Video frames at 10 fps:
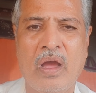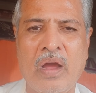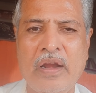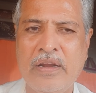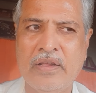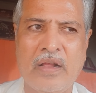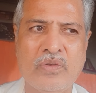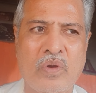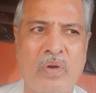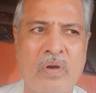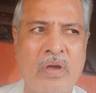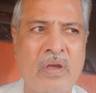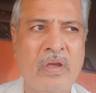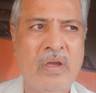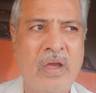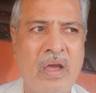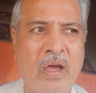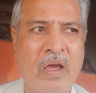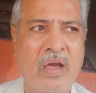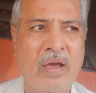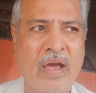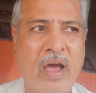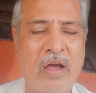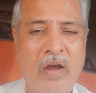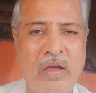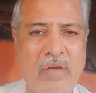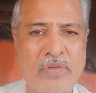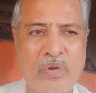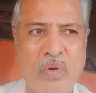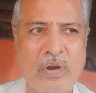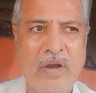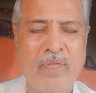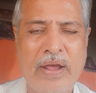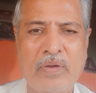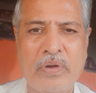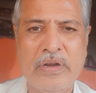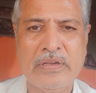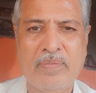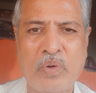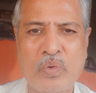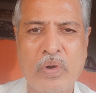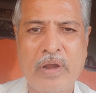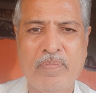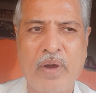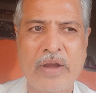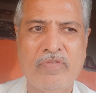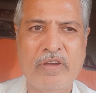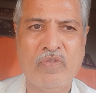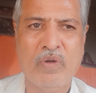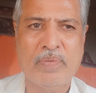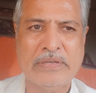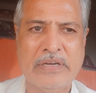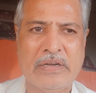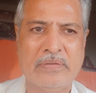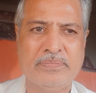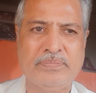It is also, of the total value, it is about 20.54%.